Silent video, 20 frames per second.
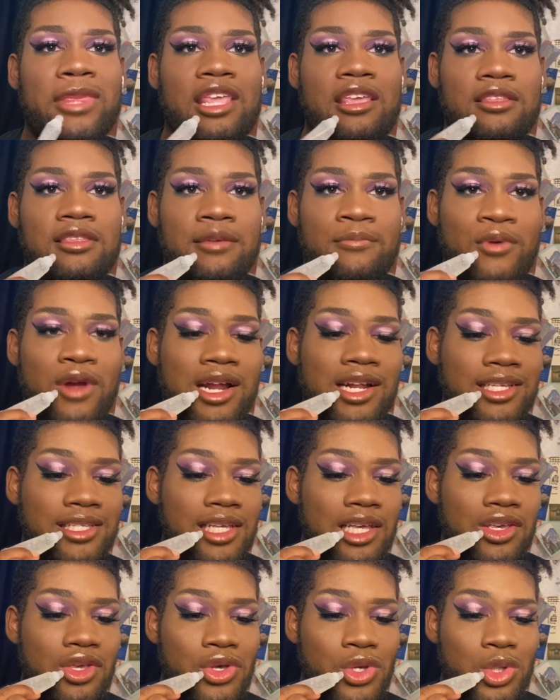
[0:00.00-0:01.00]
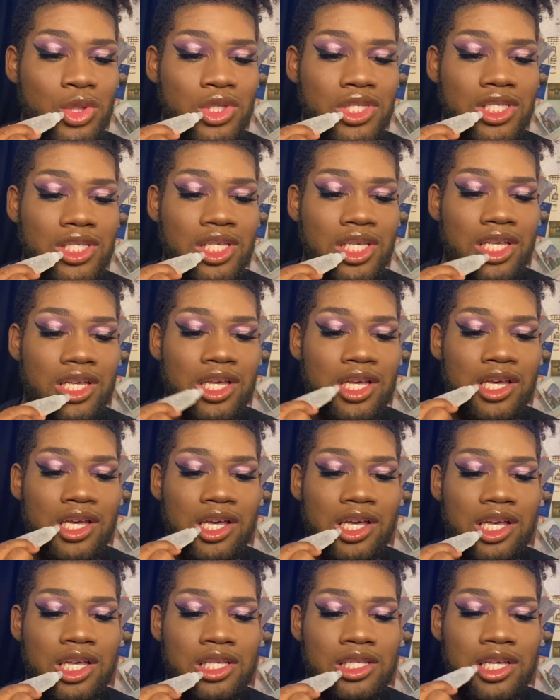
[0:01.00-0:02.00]
the products I use,
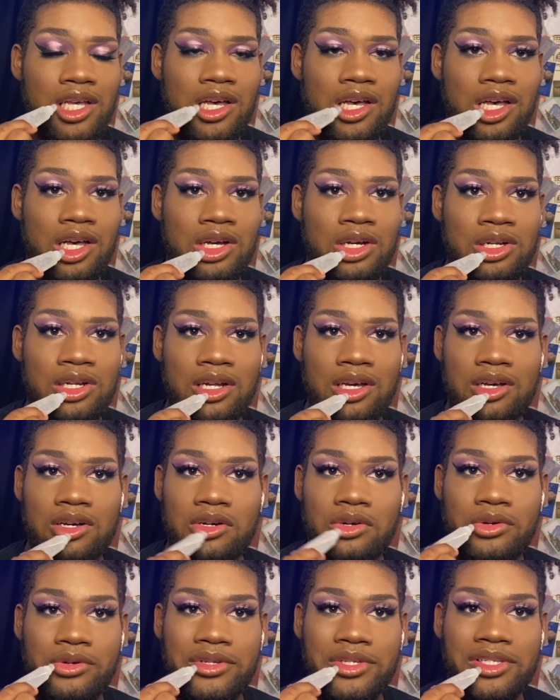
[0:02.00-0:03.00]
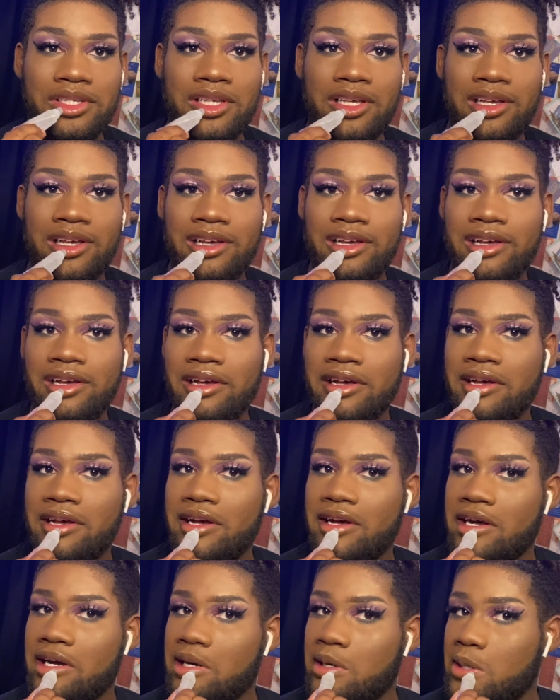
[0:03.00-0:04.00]
because who knows
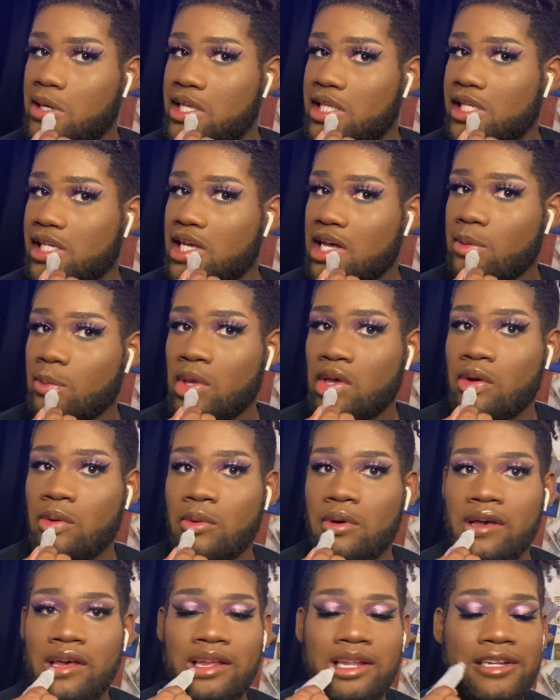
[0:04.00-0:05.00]
what's coming when.